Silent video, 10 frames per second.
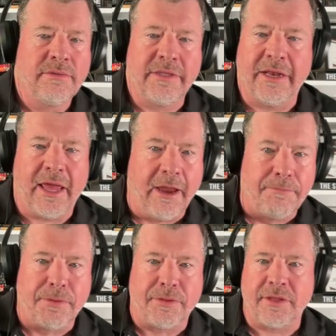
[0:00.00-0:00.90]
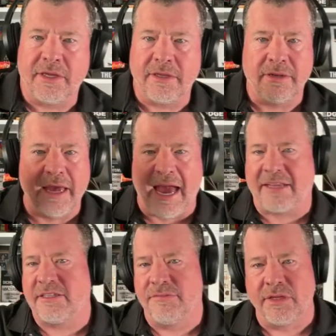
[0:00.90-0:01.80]
Then empathy and
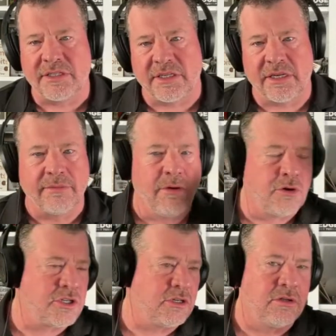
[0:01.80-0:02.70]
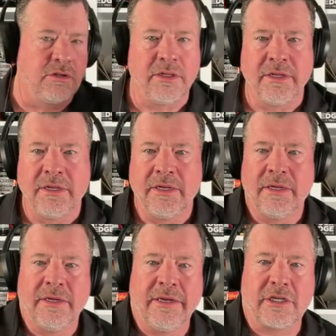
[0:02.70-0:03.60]
active listening, emotional
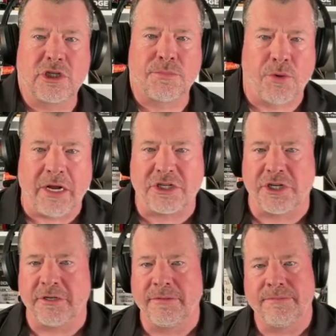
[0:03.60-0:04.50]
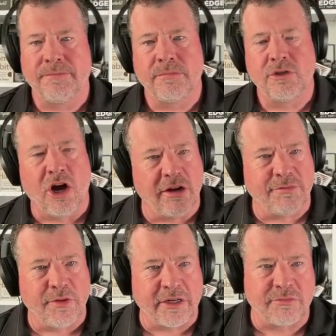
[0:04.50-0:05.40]
expression,
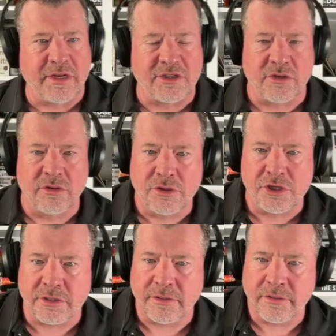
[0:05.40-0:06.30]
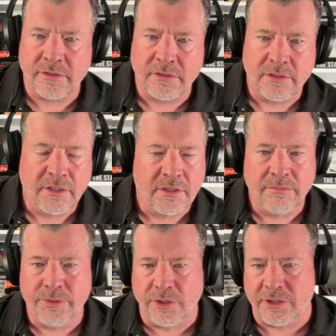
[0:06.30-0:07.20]
conflict resolution,
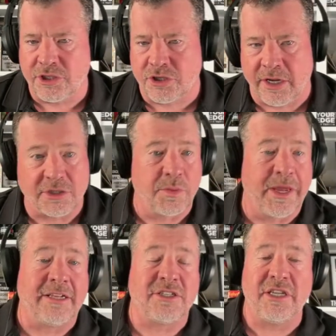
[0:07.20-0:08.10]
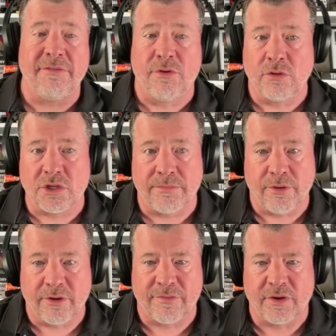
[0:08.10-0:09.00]
building trust. We had Steve
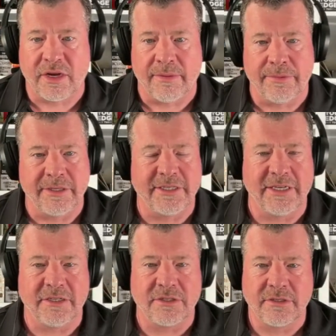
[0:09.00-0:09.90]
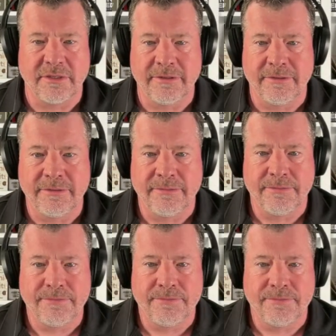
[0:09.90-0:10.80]
Rosenberg for a couple of days.
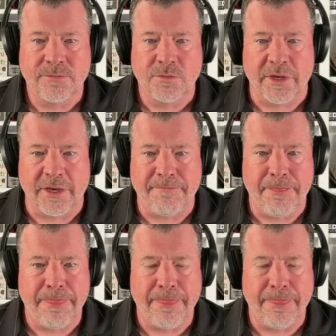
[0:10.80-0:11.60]
Okay.